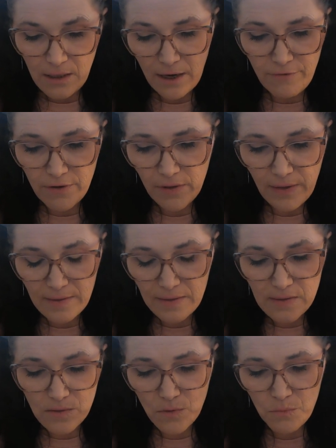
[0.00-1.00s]
I feel like
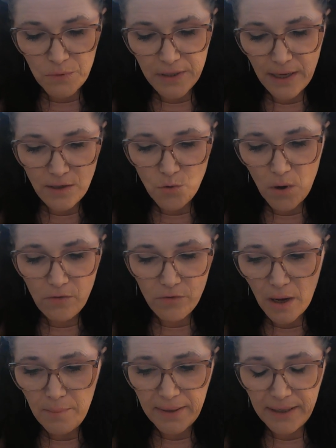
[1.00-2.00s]
this one with that 12
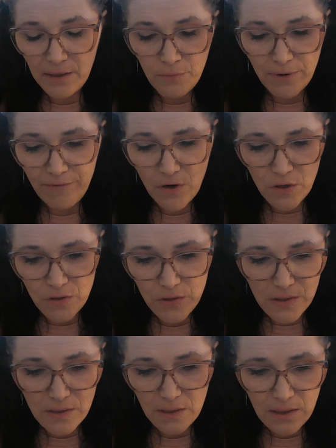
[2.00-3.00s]
coming in
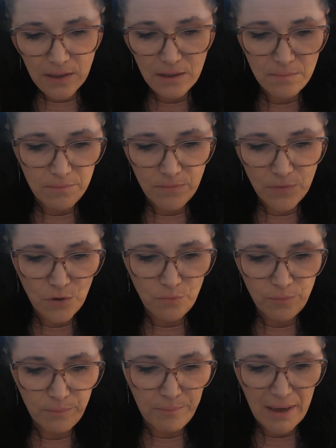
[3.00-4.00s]
reverse, um, you
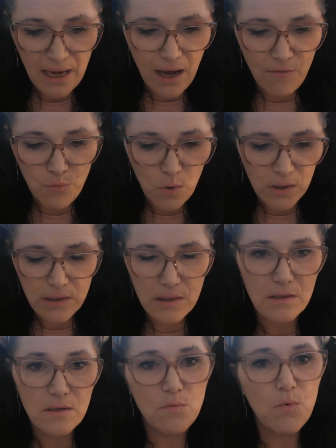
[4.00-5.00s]
may have
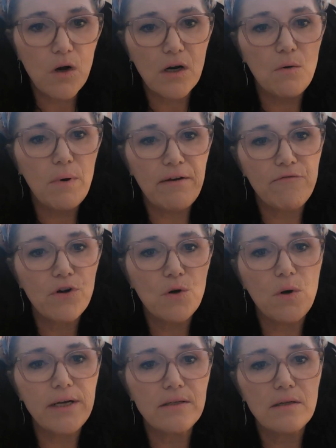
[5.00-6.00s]
wanted to walk away for
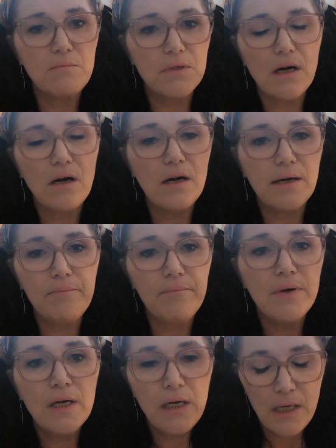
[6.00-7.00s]
quite some time
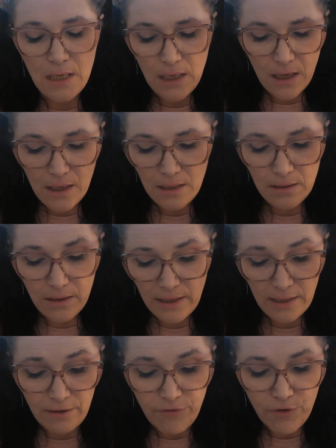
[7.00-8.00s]
uh,
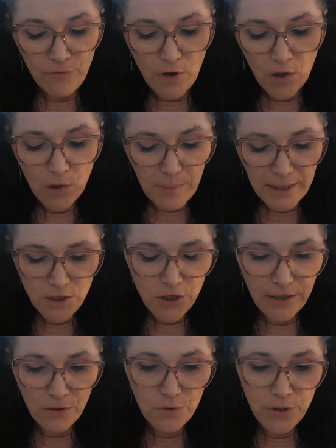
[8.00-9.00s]
and if you follow my
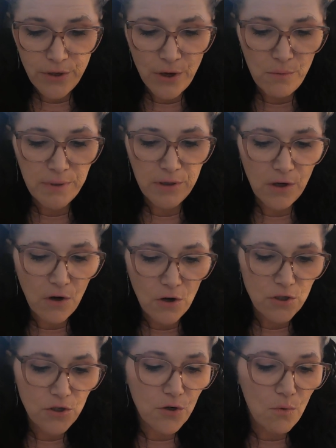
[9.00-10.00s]
channel, you know when the
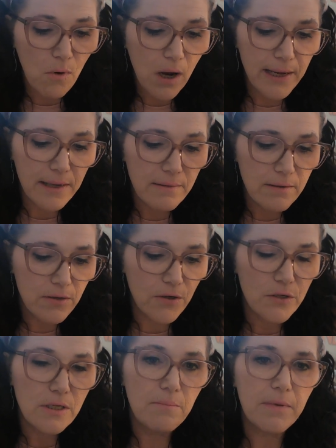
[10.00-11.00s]
cards are quiet that
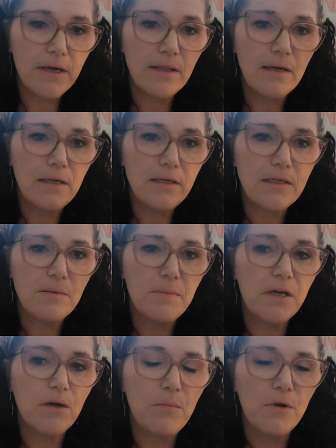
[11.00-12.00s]
there's something that needs to be
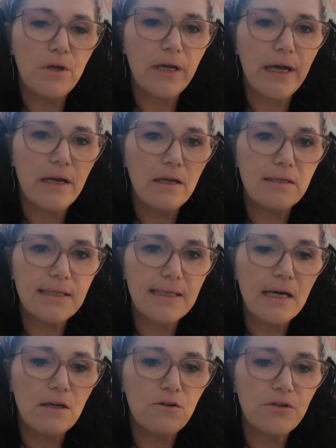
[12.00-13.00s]
communicated,
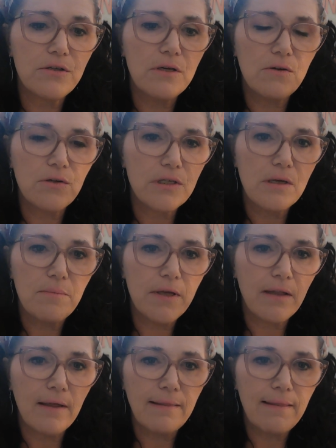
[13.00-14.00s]
said, or, or
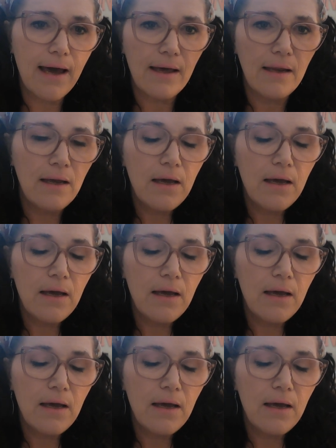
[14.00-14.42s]
something like that.